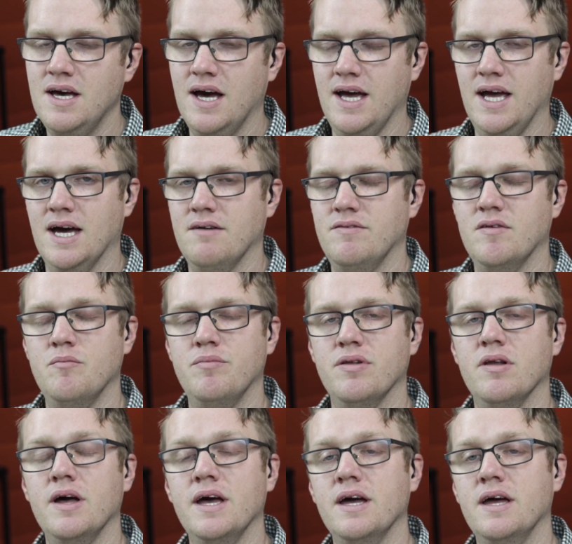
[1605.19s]
I have them
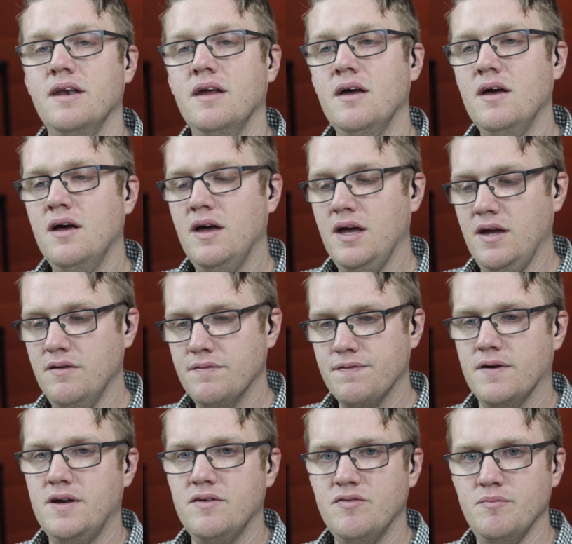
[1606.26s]
play it in
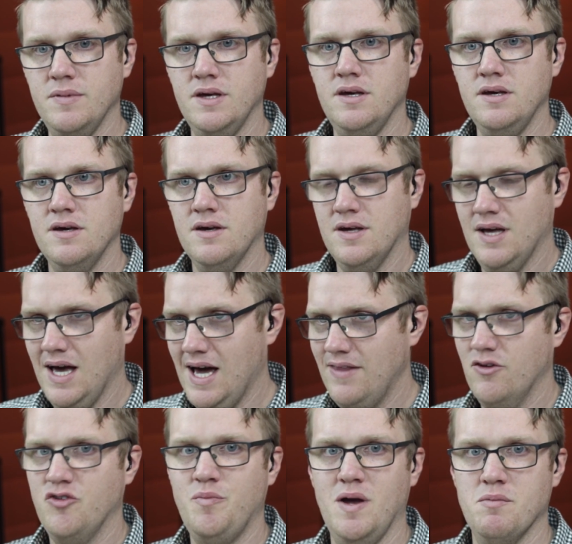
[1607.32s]
front of me on
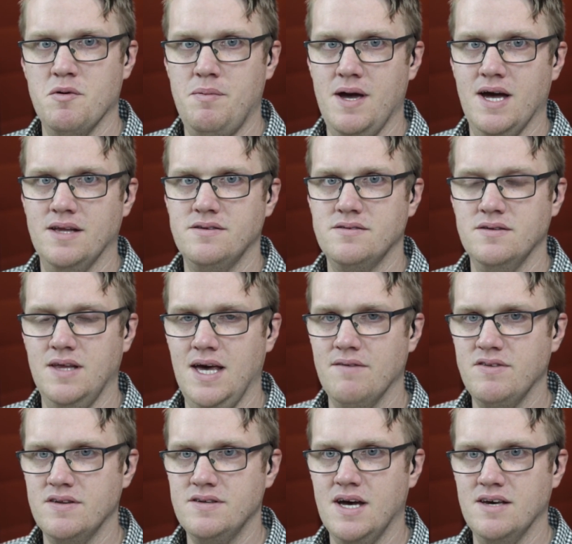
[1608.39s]
those paper pads, and they have
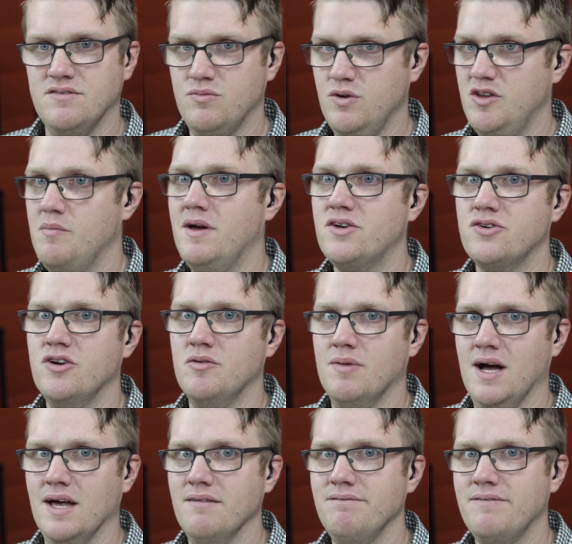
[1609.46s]
to test with the metronome
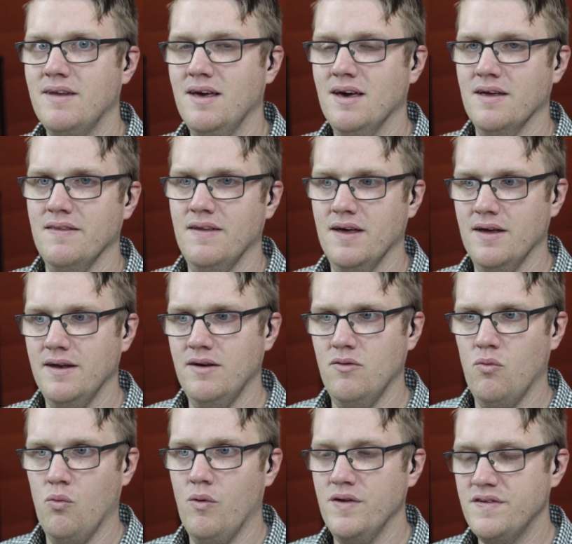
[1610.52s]
on, and then
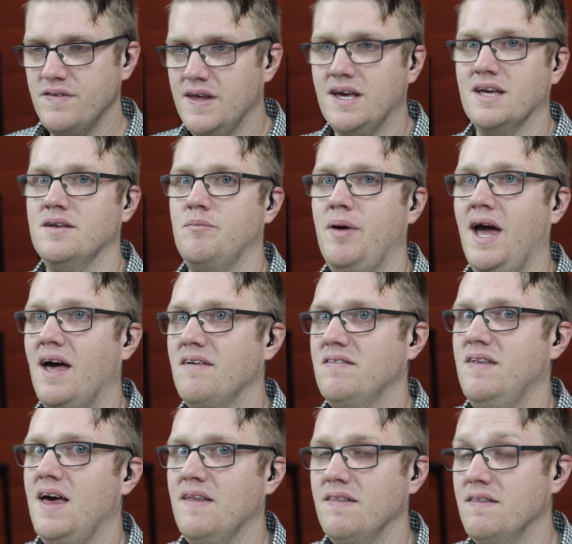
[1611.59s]
once they can pass
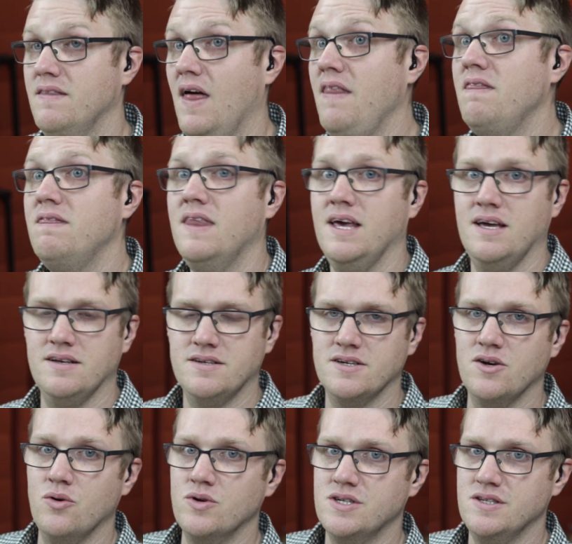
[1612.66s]
that, then they get to
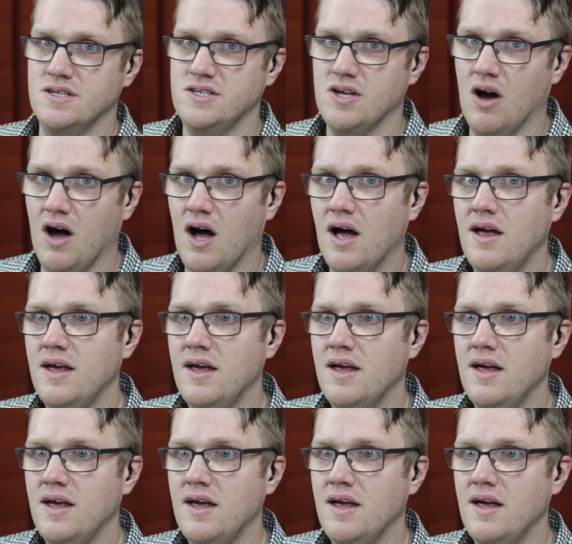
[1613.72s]
go to the DAW.